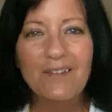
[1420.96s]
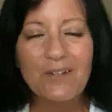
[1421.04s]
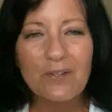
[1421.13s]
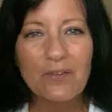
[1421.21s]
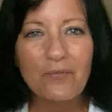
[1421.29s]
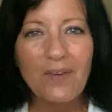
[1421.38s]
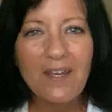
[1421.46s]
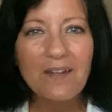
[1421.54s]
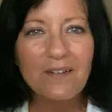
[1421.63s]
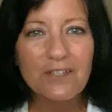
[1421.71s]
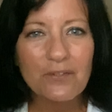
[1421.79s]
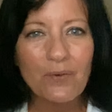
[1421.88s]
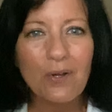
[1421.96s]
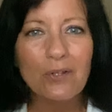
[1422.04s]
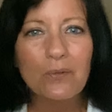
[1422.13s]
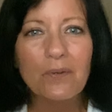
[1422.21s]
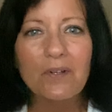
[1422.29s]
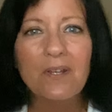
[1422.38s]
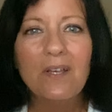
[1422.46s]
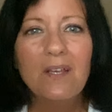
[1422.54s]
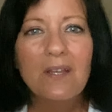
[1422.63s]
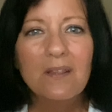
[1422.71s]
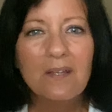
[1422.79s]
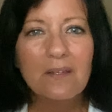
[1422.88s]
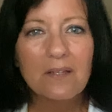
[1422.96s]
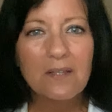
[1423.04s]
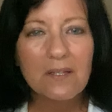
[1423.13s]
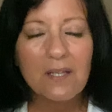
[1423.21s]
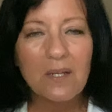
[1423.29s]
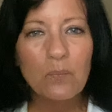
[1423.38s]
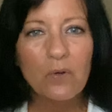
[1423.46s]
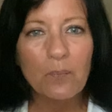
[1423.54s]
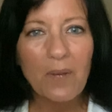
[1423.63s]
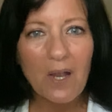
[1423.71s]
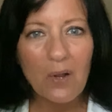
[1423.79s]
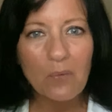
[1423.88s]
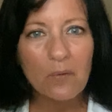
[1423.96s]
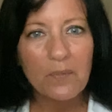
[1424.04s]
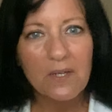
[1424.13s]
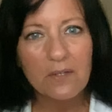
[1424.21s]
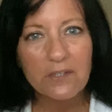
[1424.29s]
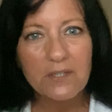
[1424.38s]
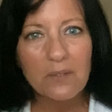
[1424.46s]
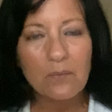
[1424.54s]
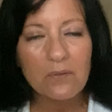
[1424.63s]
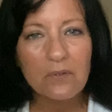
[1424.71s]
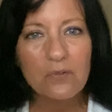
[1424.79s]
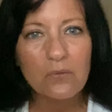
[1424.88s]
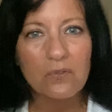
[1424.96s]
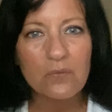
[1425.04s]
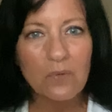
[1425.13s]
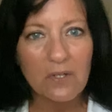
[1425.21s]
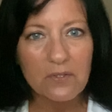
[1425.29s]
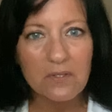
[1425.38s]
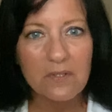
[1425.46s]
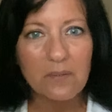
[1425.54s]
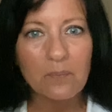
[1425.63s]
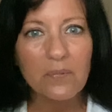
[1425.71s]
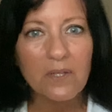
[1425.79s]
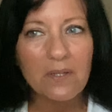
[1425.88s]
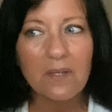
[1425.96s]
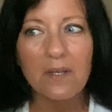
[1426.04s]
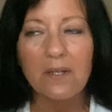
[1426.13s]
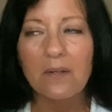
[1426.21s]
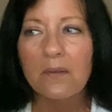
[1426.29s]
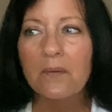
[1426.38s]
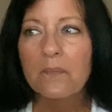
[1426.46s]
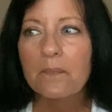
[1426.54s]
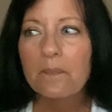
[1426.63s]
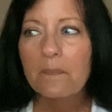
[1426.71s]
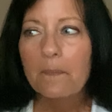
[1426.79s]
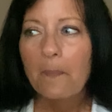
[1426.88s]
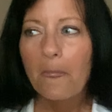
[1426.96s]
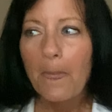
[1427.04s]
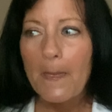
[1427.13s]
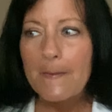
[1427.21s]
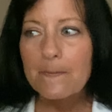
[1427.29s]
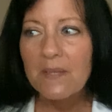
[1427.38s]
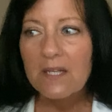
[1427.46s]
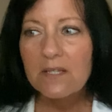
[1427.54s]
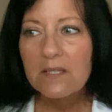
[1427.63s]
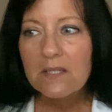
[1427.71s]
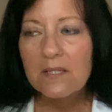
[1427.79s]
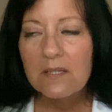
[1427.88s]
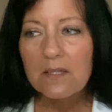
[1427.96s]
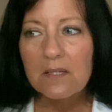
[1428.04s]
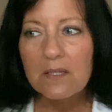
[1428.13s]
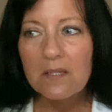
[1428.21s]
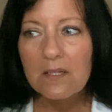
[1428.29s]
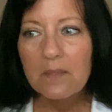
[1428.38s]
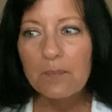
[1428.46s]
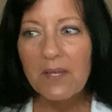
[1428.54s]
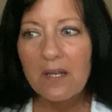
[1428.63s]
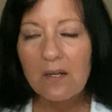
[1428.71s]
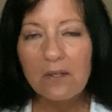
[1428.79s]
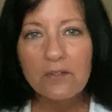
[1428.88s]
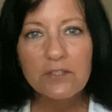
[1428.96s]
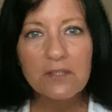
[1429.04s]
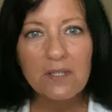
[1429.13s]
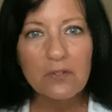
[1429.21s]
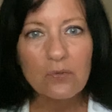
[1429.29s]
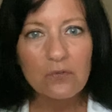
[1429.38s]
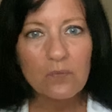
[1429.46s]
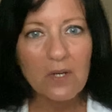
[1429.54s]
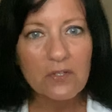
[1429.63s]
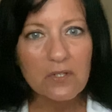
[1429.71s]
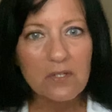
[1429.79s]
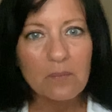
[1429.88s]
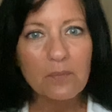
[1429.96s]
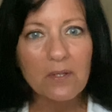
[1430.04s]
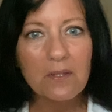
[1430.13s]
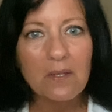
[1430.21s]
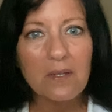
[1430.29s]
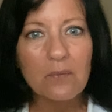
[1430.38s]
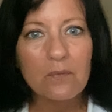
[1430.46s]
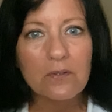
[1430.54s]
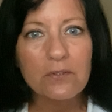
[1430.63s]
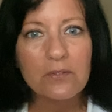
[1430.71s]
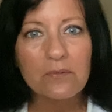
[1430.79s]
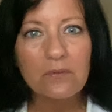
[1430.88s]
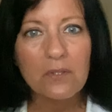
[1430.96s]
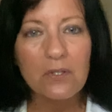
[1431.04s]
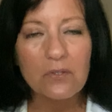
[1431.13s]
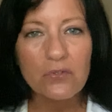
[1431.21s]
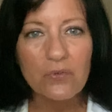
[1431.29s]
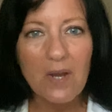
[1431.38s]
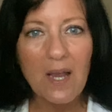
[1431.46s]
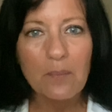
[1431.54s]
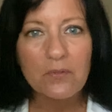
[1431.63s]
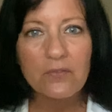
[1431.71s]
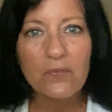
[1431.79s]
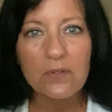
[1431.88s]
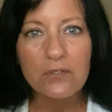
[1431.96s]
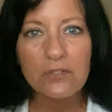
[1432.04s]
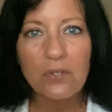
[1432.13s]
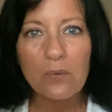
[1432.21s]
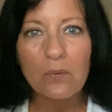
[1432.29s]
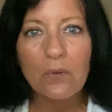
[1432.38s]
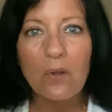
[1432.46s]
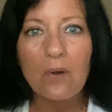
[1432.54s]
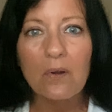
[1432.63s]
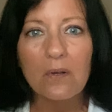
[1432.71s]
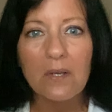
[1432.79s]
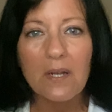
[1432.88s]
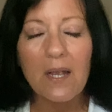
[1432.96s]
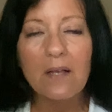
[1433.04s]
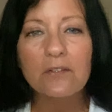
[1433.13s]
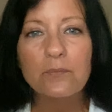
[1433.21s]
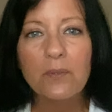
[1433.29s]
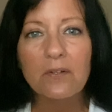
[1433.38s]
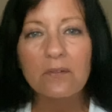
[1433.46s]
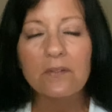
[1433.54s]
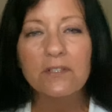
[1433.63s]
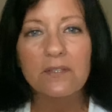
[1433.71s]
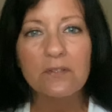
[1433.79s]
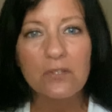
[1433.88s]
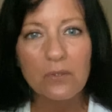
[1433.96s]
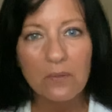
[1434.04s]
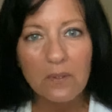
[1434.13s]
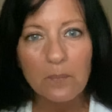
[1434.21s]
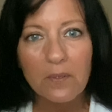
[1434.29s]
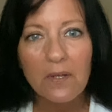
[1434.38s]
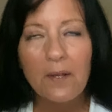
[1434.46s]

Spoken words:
the fakeness of Hollywood. They thought that they had more power because they were the George Washington bloodline. It's because the George Washington bloodline was entrapped for so long and has been since Europe.